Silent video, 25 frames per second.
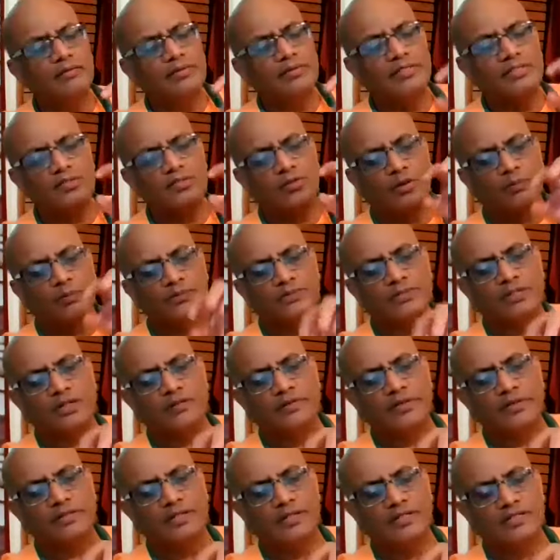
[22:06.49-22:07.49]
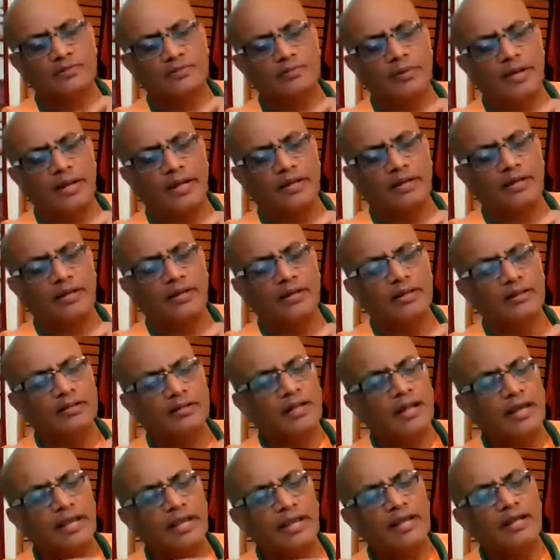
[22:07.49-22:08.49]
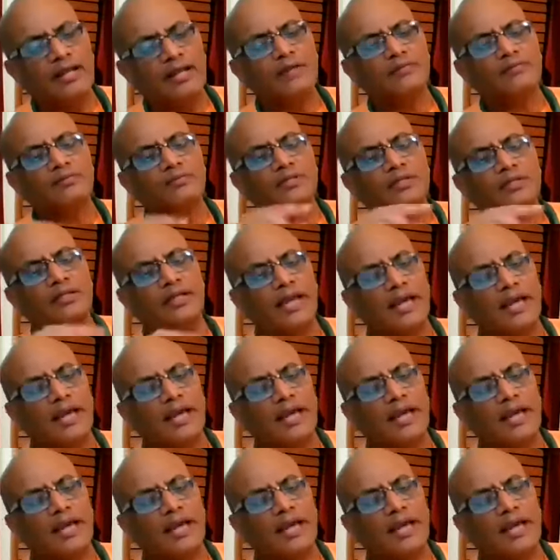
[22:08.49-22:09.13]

which is observing this mind, then again, I have to think